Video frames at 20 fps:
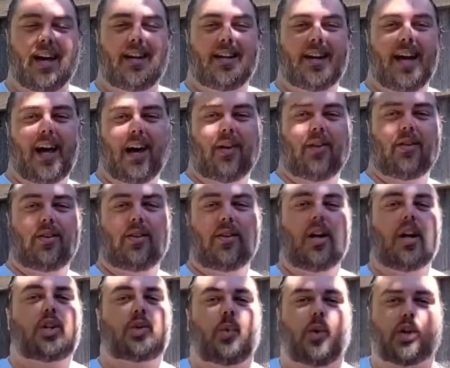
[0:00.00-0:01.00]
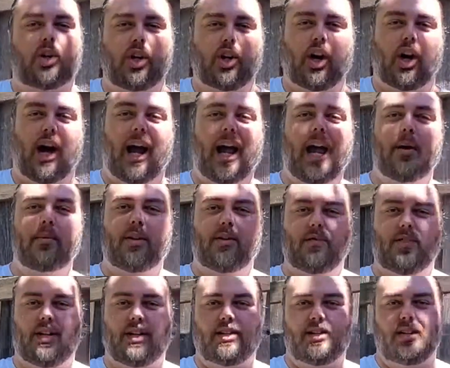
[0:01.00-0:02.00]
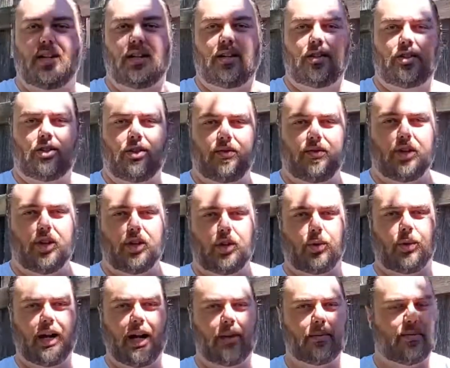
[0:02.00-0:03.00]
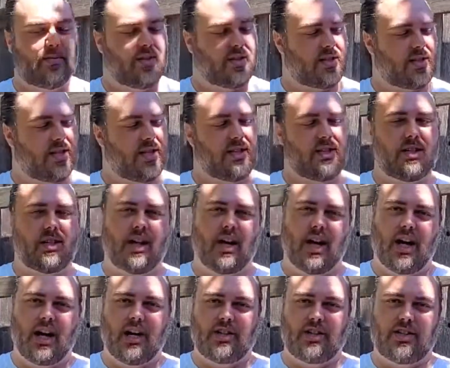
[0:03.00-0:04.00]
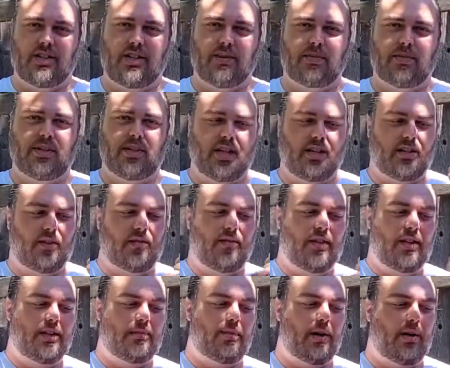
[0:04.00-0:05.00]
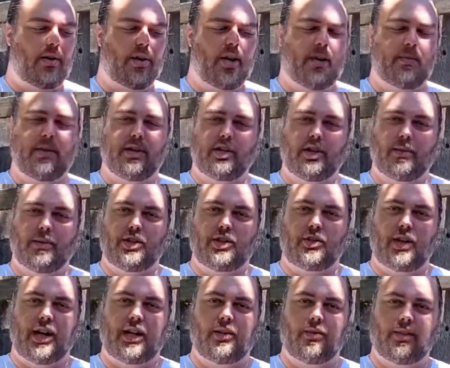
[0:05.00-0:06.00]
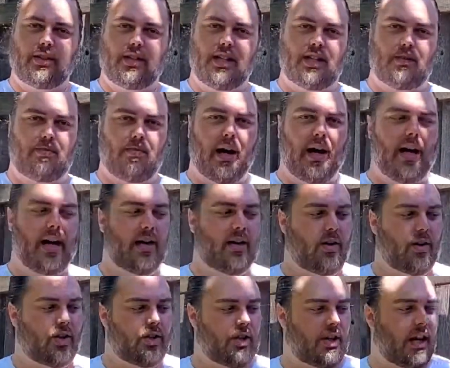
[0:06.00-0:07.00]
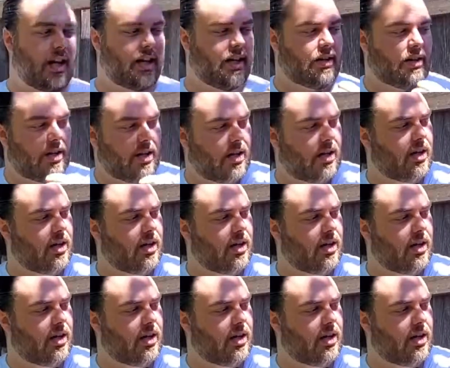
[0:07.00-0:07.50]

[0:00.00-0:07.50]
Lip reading: Now, let's work on our hammer fist. So if you don't know what hammer fist is, just simply take your fist, ball it up, and you're going to be striking with this pad on your hand.